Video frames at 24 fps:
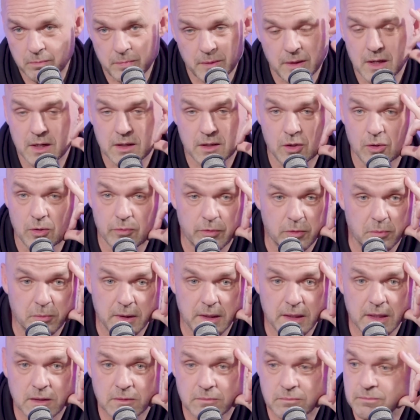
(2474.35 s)
But I'd love him
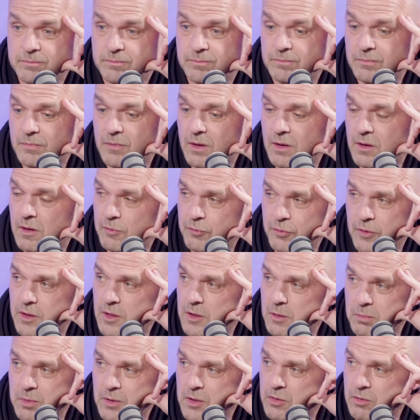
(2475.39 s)
there. I, I think, think
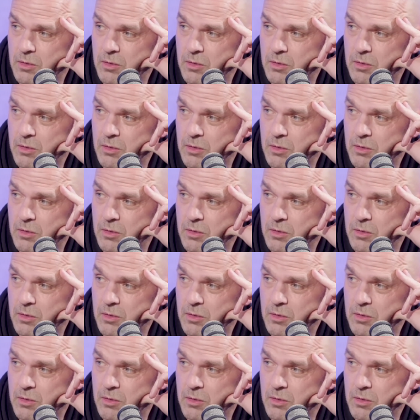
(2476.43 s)
he's.